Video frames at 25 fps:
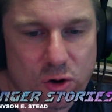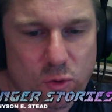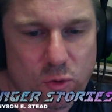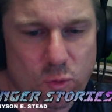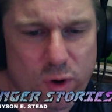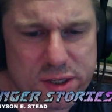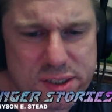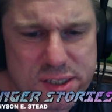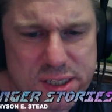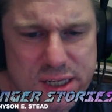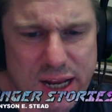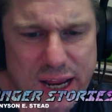
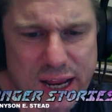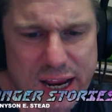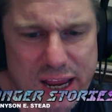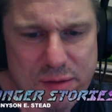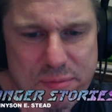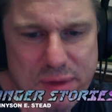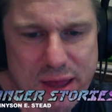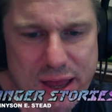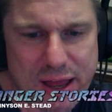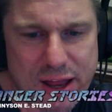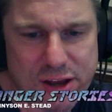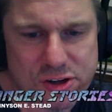What did I
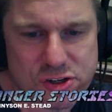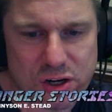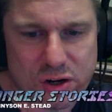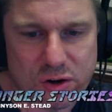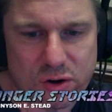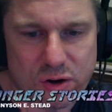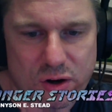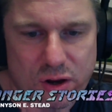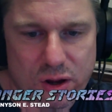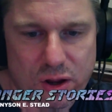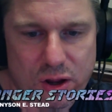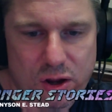imagine
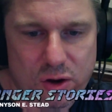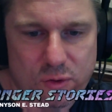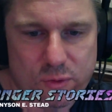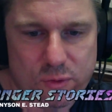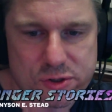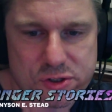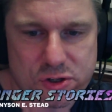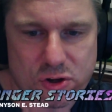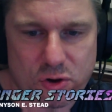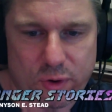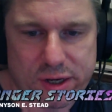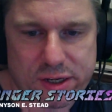
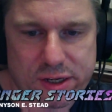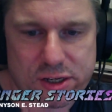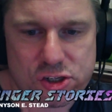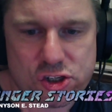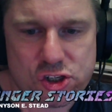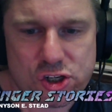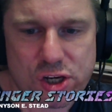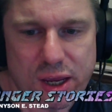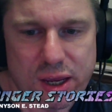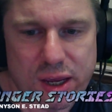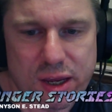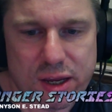was going to
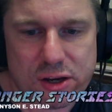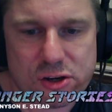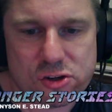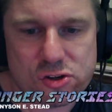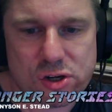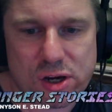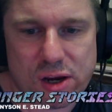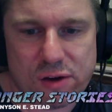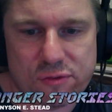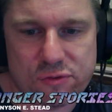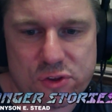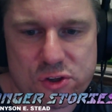
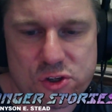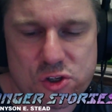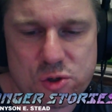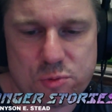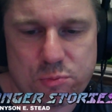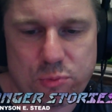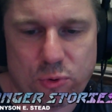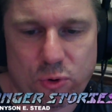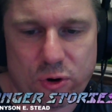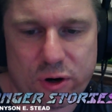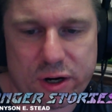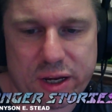change if the
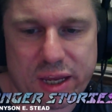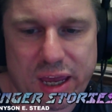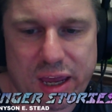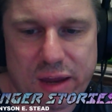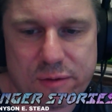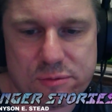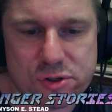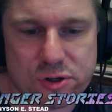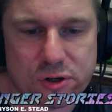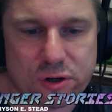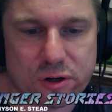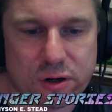spore
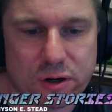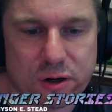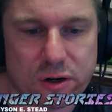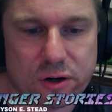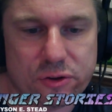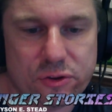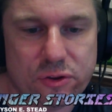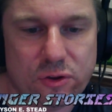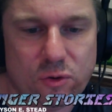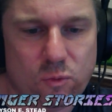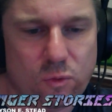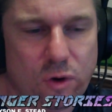came to
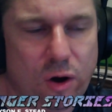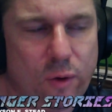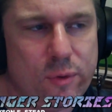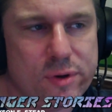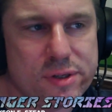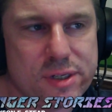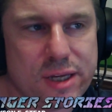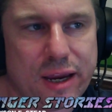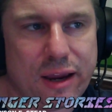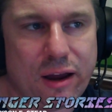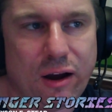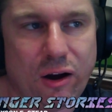earth? What
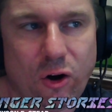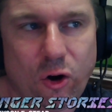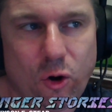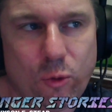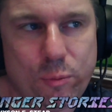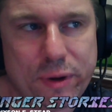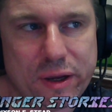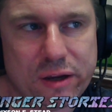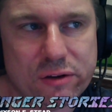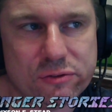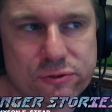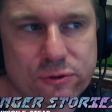was I
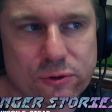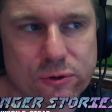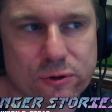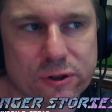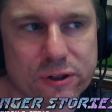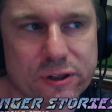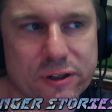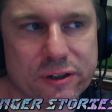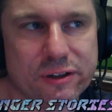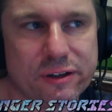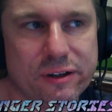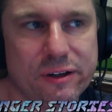hoping for?
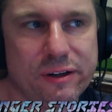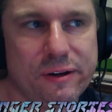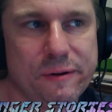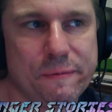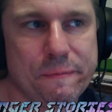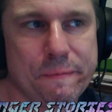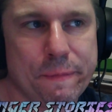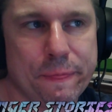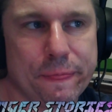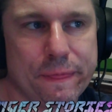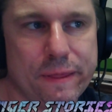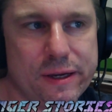
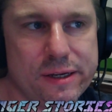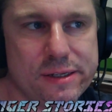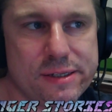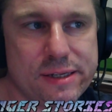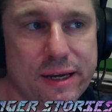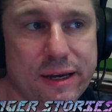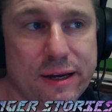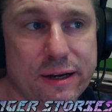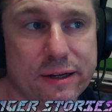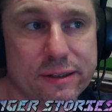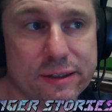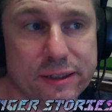
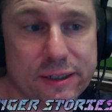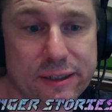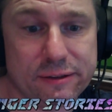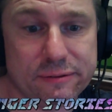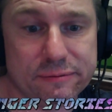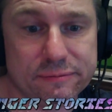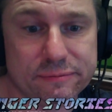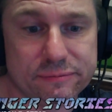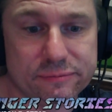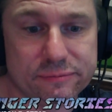Exactly.